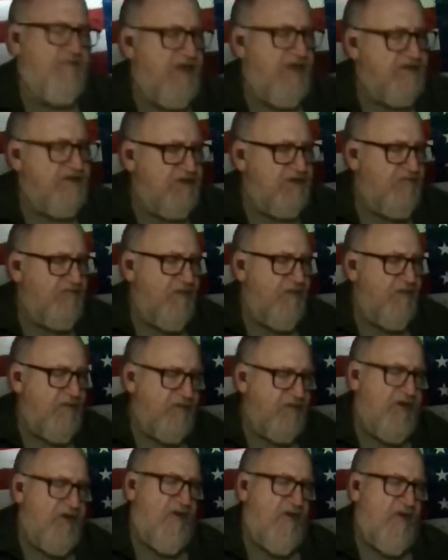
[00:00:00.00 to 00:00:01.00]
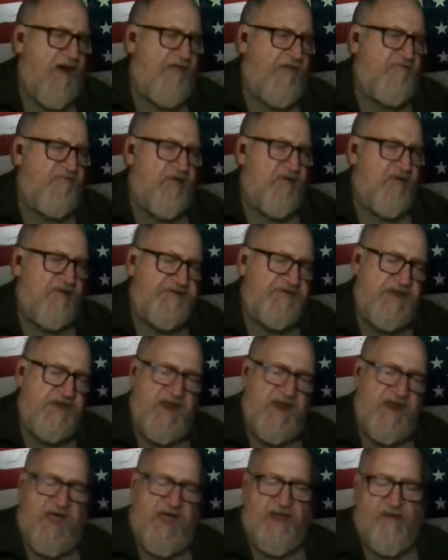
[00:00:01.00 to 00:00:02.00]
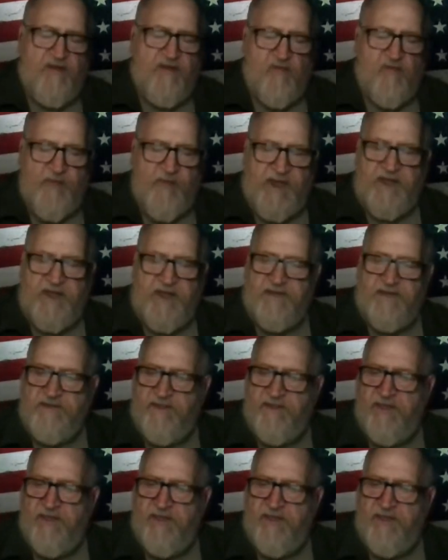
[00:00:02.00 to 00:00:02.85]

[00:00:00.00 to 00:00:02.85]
as if we would go after a senile old man,